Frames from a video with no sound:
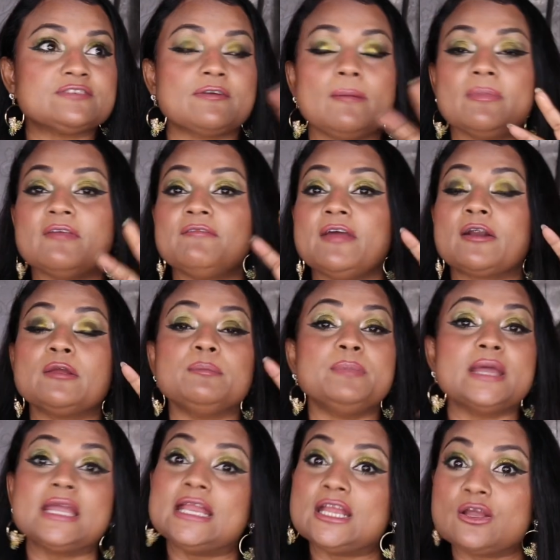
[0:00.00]
from the very
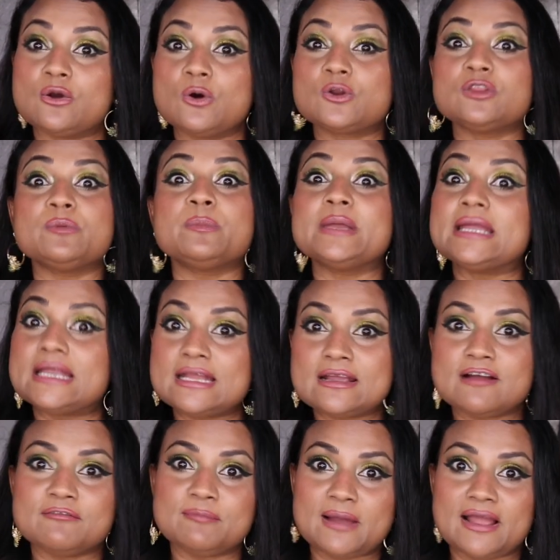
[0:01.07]
beginning go to the beginning
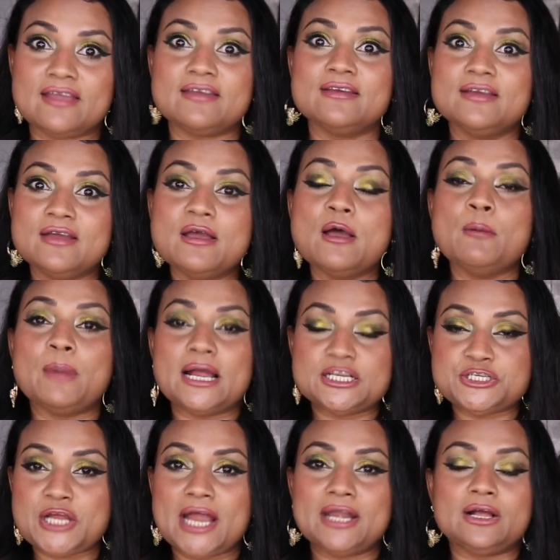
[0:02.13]
of my my
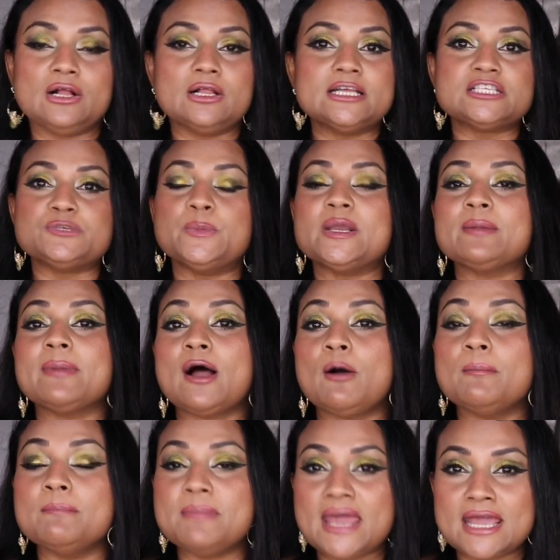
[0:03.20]
channel it's been
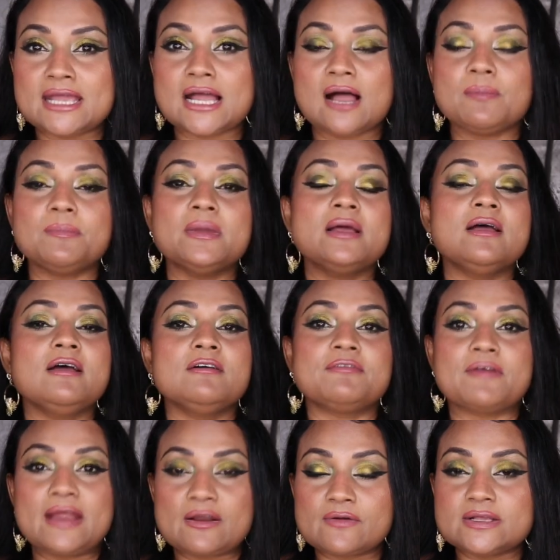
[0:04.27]
about makeup
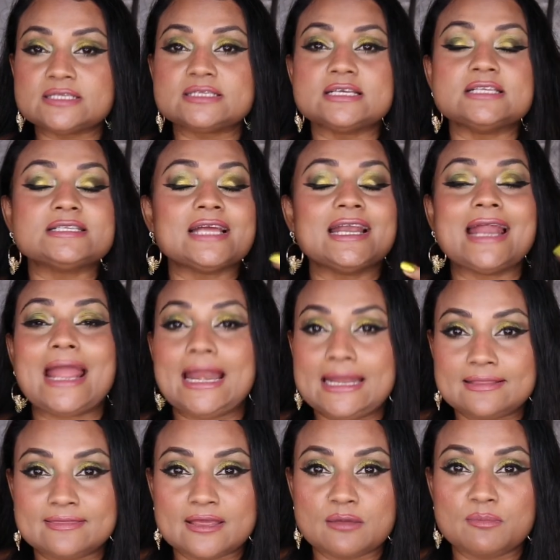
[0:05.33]
fragrances and
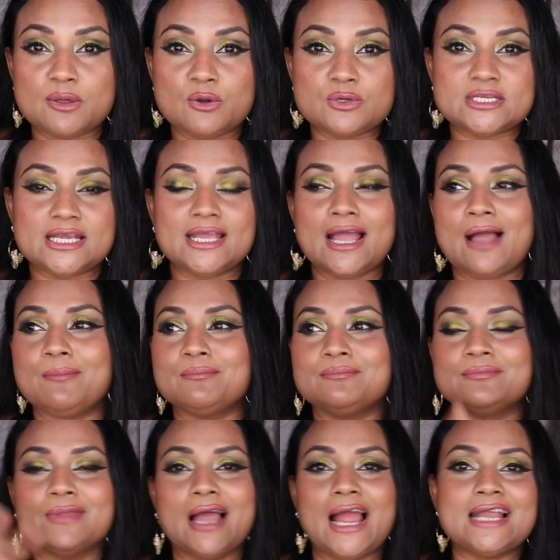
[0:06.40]
anything beauty.
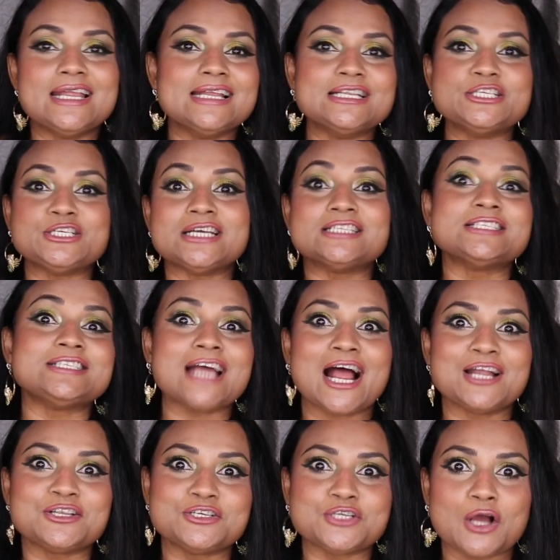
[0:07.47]
I'm, I didn't just
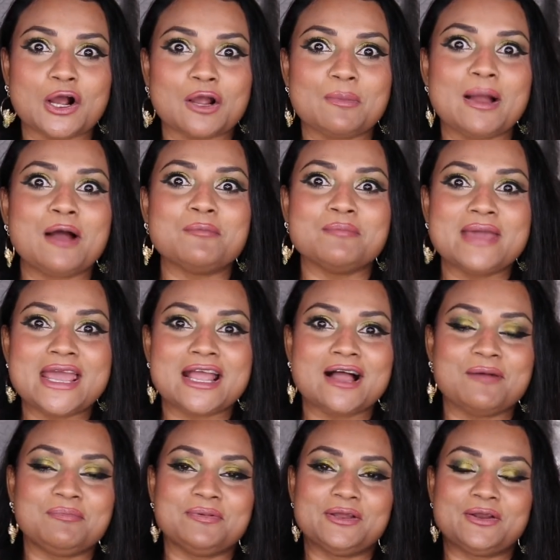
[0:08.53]
start to talk about
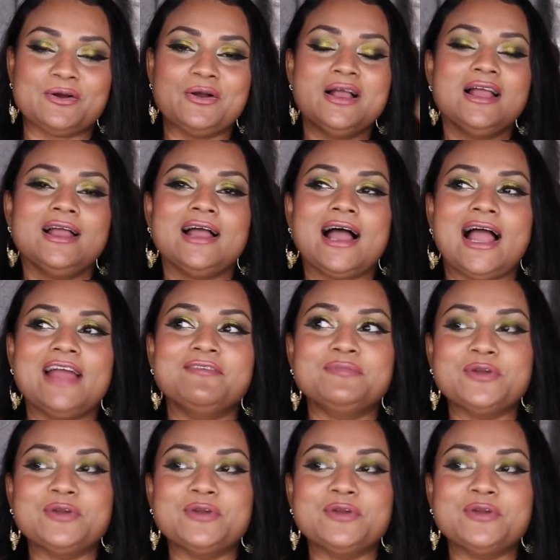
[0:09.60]
makeup, you know. I'm